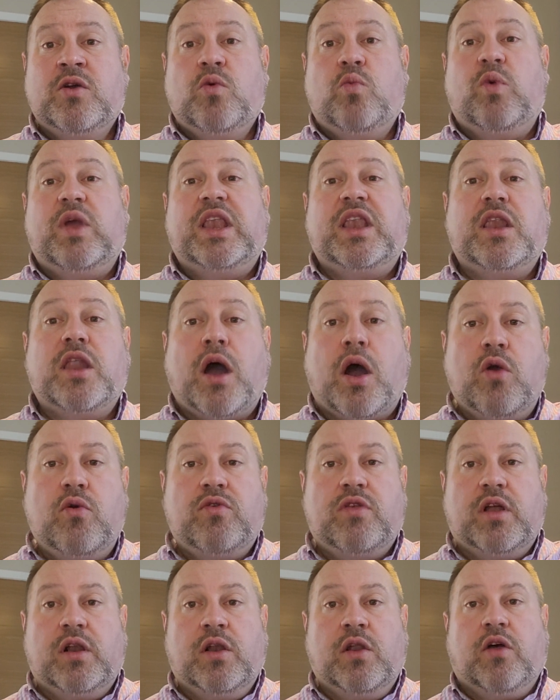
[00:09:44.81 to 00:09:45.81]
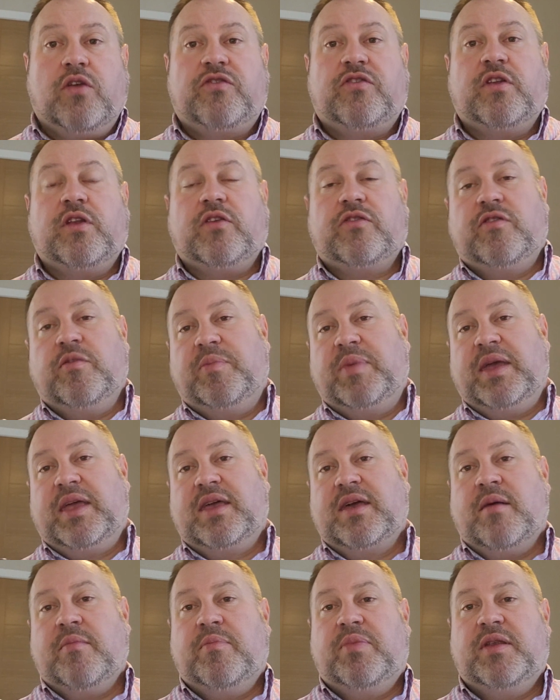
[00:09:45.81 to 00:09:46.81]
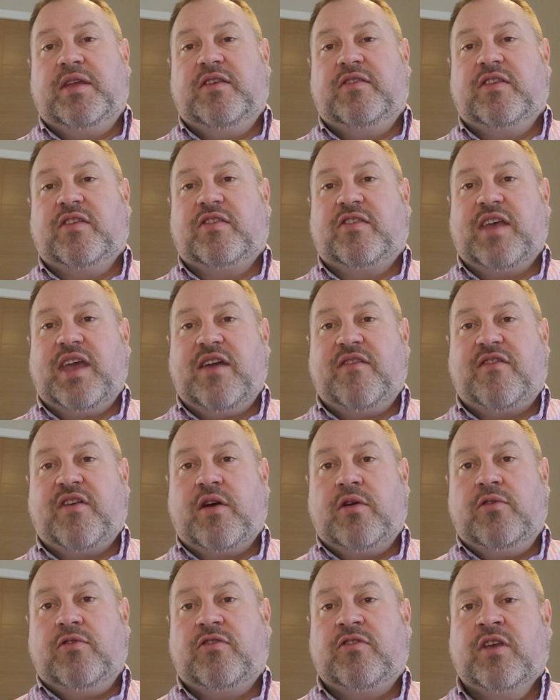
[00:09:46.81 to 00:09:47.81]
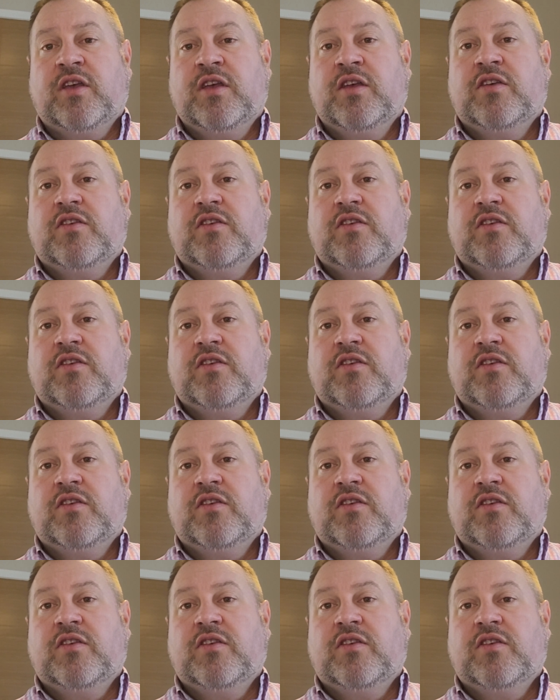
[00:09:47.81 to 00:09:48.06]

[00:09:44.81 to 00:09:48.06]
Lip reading: We know that lots and lots of big companies, the CFOs,